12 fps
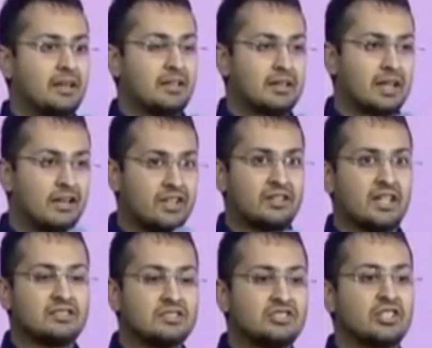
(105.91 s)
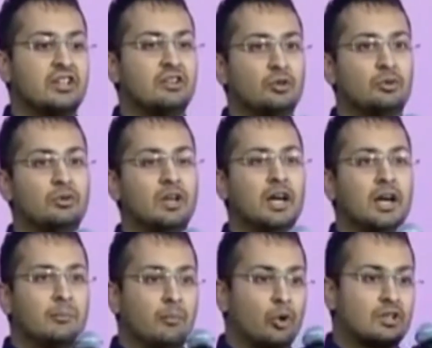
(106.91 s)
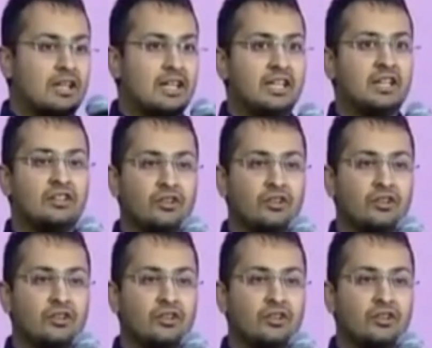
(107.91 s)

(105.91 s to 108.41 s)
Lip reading: the country transition into more clean,